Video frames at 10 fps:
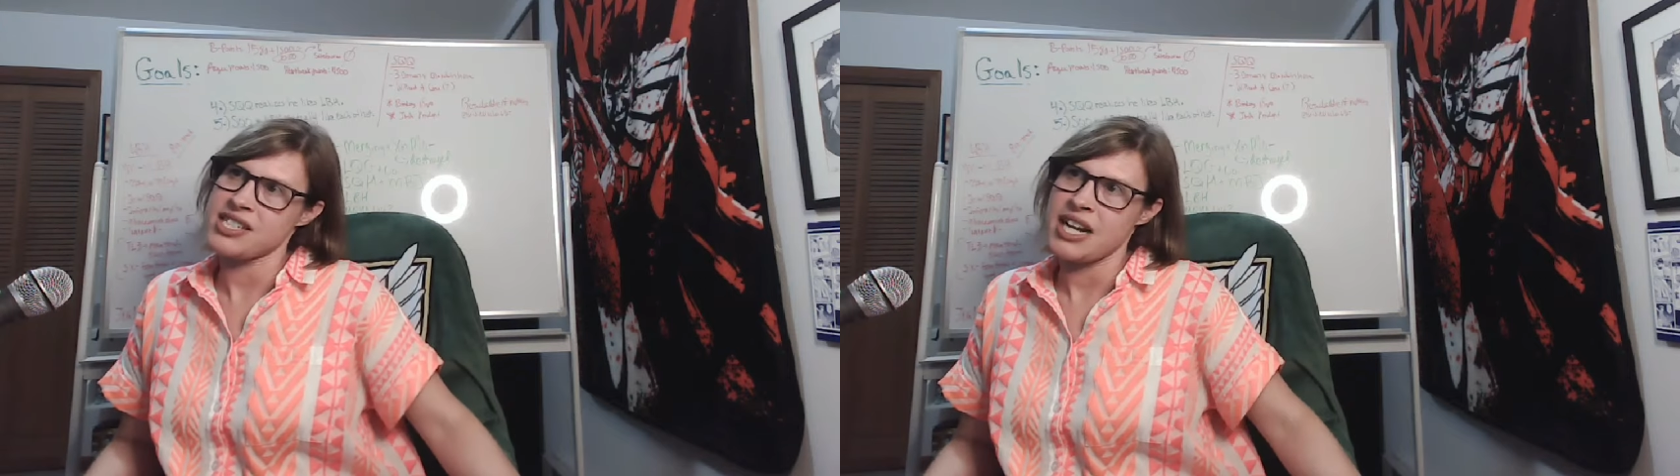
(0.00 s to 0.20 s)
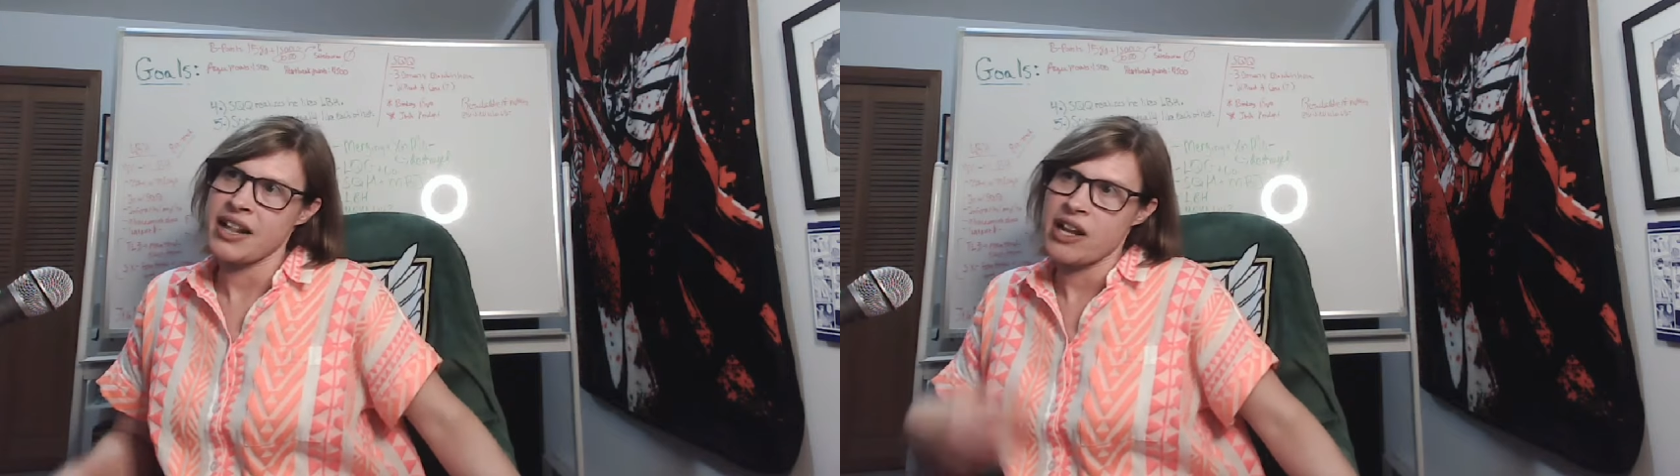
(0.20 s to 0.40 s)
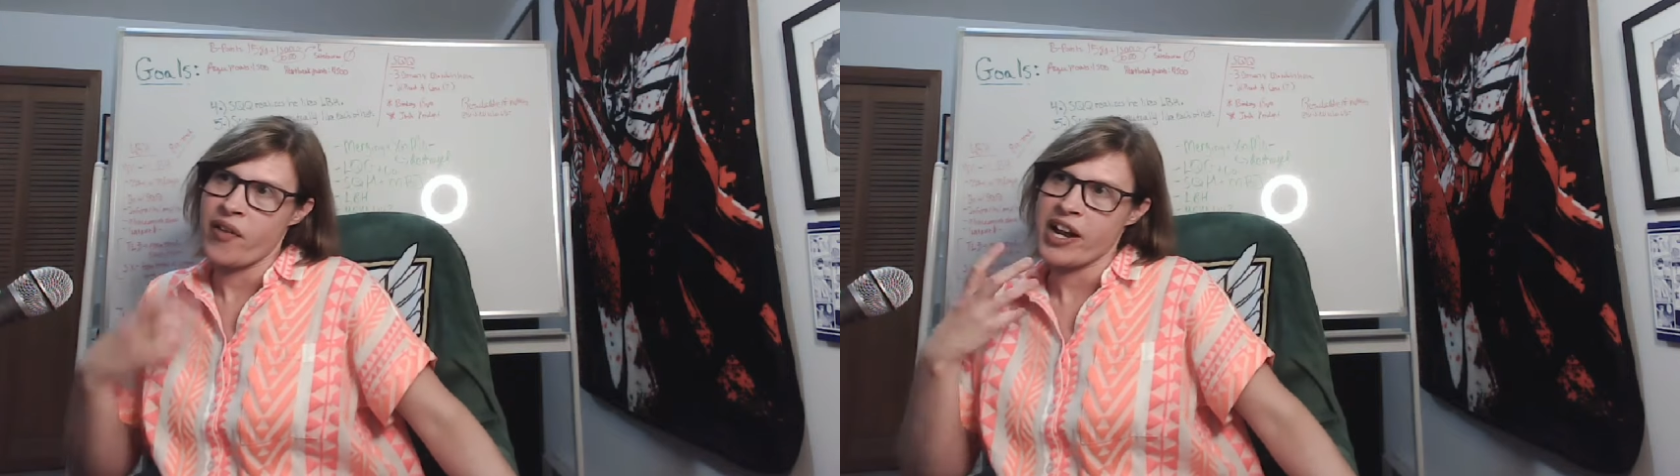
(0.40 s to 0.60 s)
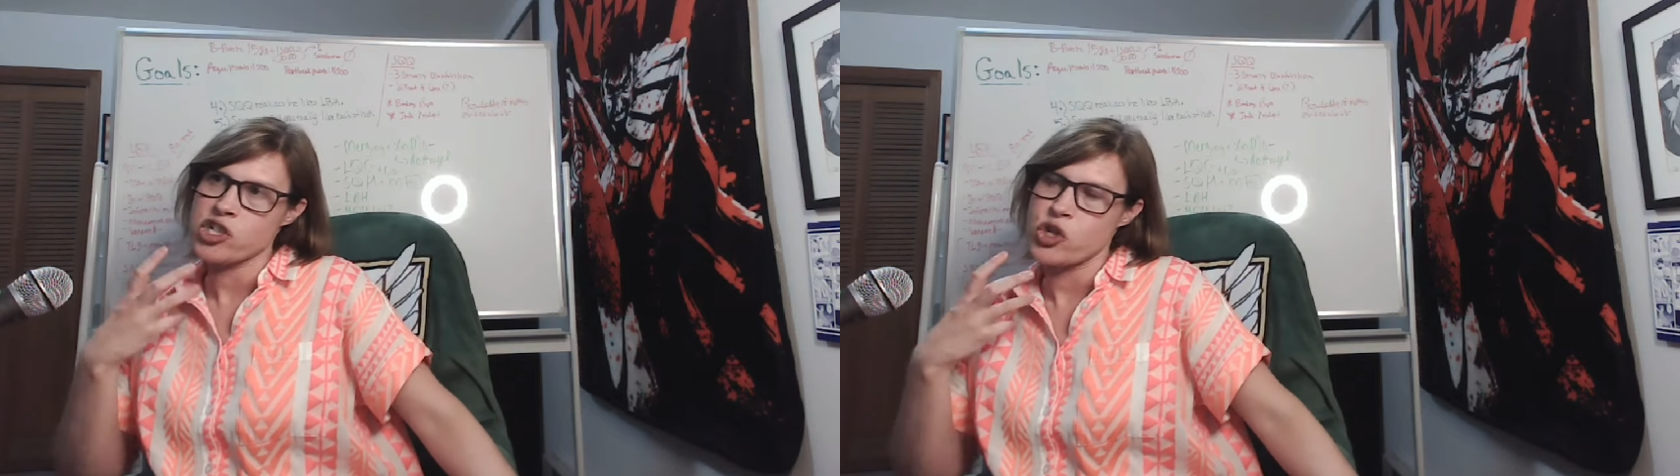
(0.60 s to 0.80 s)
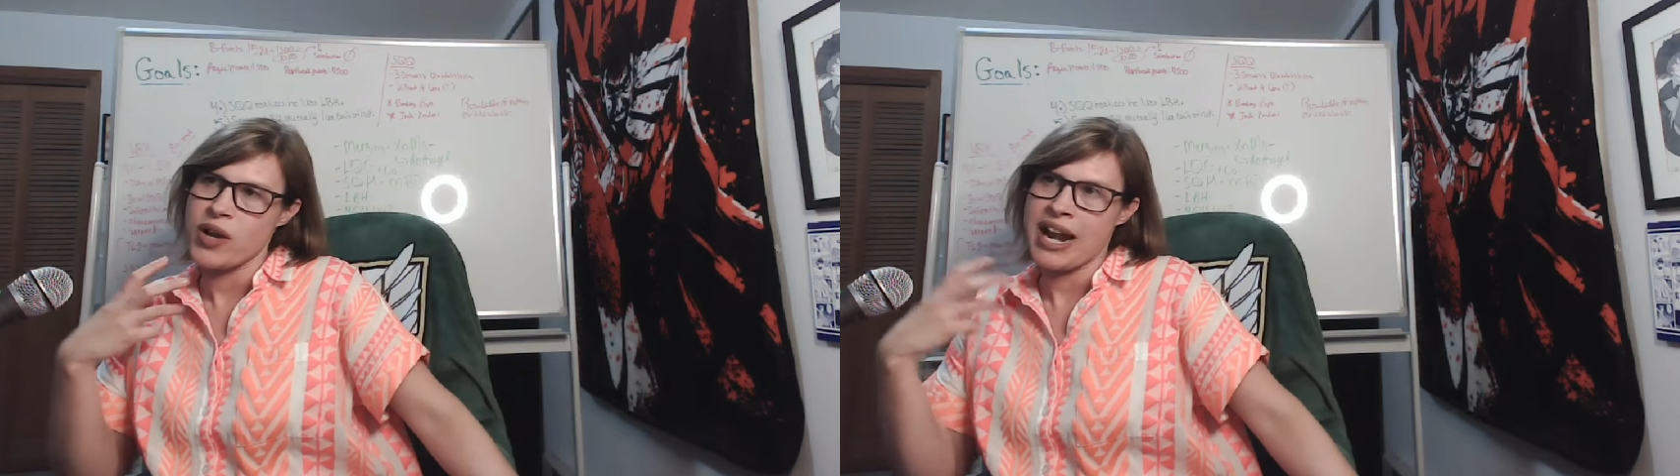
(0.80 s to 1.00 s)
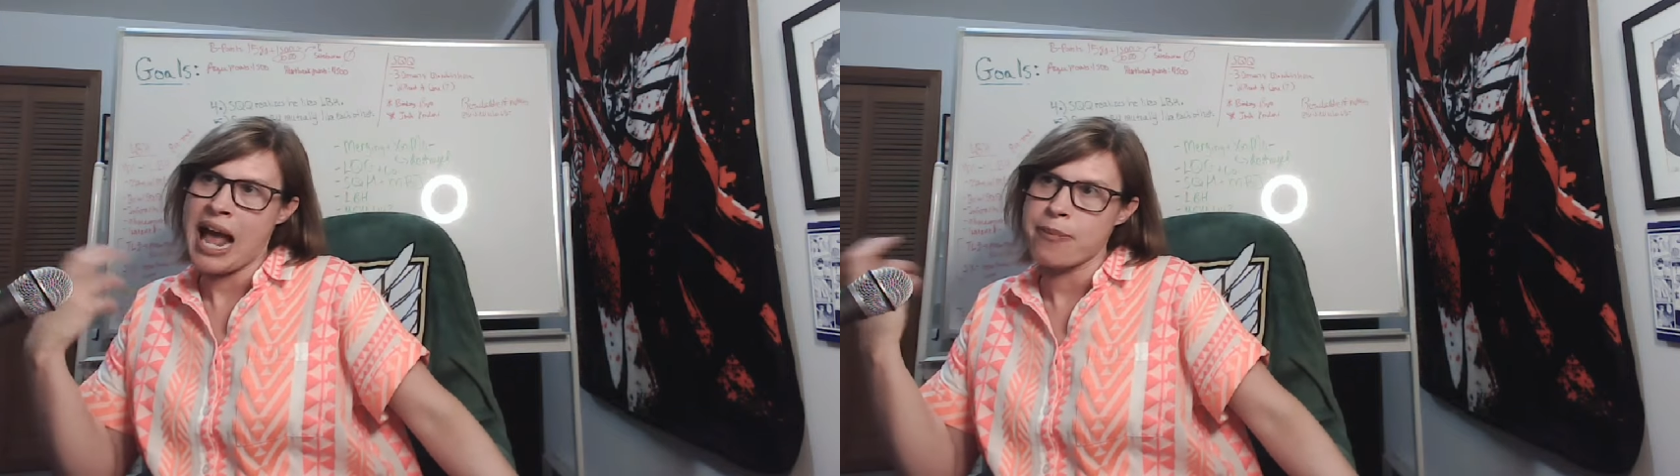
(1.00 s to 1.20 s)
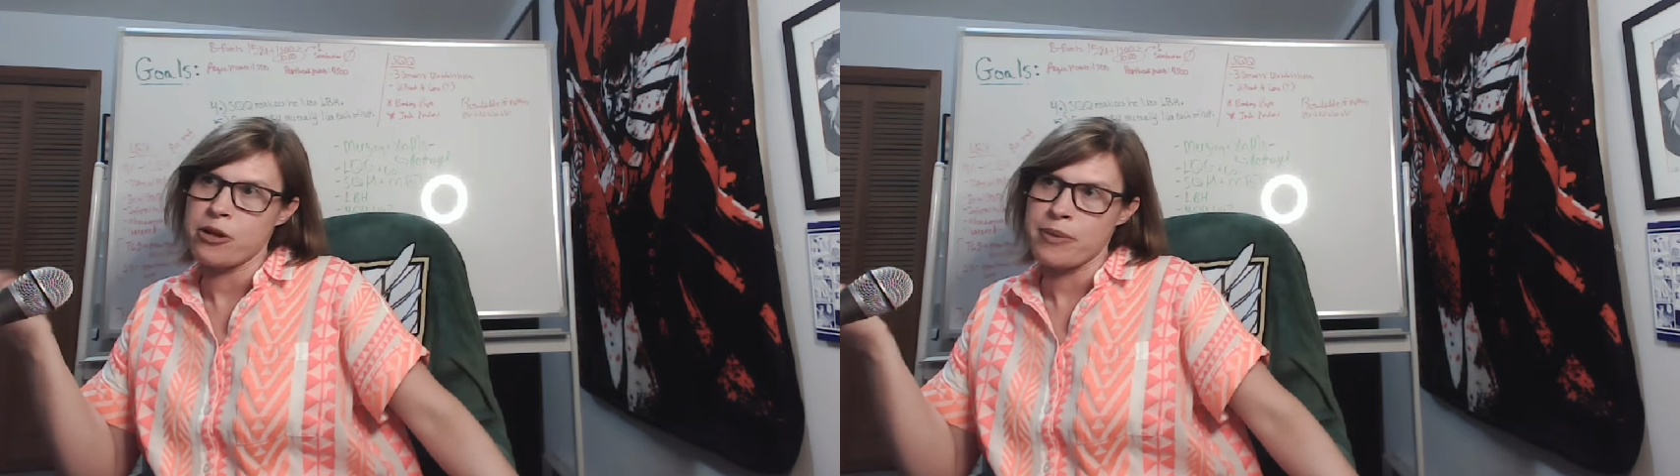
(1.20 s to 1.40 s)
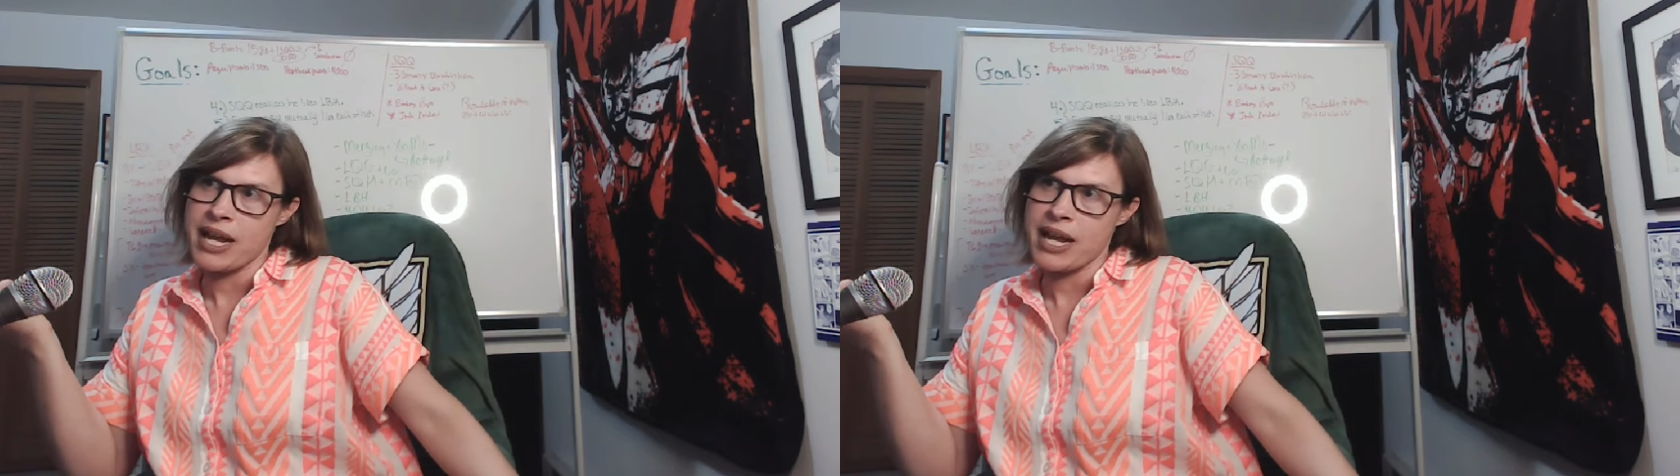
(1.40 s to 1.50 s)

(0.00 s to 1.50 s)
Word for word: sitting there like chewing an apple,